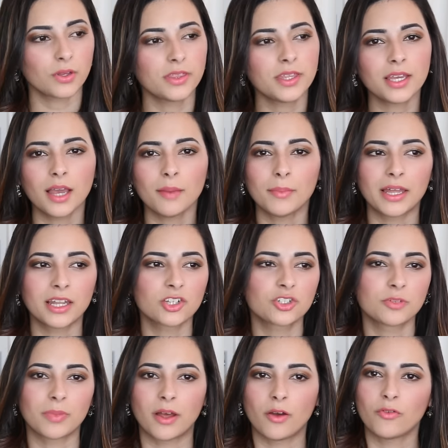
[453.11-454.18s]
So I think I
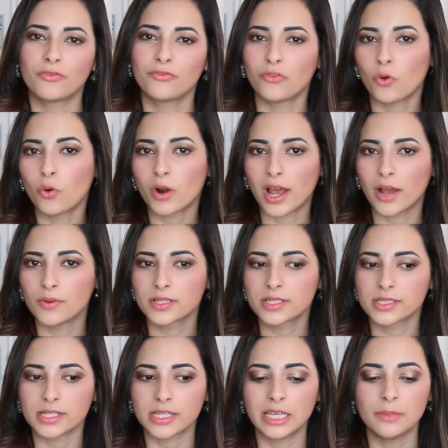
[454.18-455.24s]
managed about 4 hours
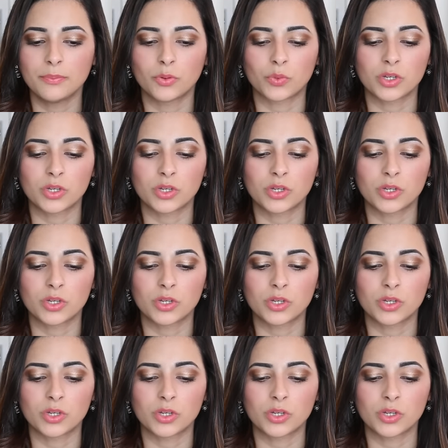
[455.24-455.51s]
sleep,